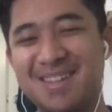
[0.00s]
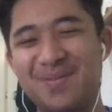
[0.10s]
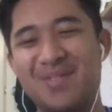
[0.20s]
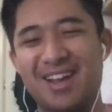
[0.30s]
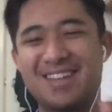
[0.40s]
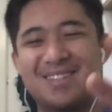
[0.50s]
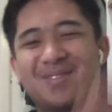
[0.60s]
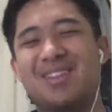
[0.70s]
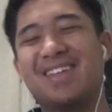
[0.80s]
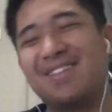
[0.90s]
played
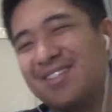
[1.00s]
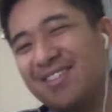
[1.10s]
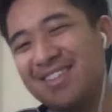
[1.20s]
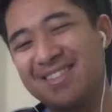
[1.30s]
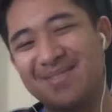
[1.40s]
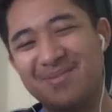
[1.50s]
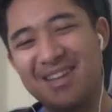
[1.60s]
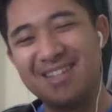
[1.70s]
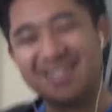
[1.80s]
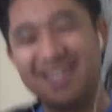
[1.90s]
Smooth F M, this is amazing.
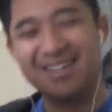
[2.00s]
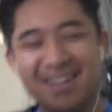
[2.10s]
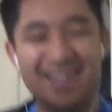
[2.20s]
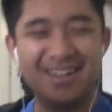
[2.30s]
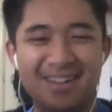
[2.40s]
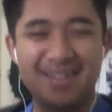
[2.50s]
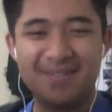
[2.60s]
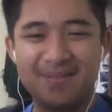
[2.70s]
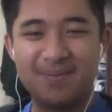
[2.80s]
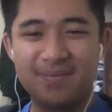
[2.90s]
And often what's
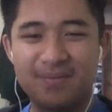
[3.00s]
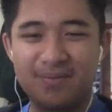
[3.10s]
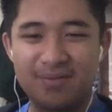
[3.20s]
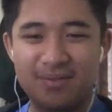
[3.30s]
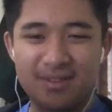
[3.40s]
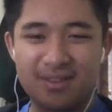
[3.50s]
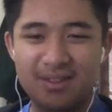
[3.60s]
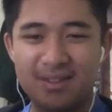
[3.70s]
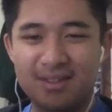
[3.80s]
inside is just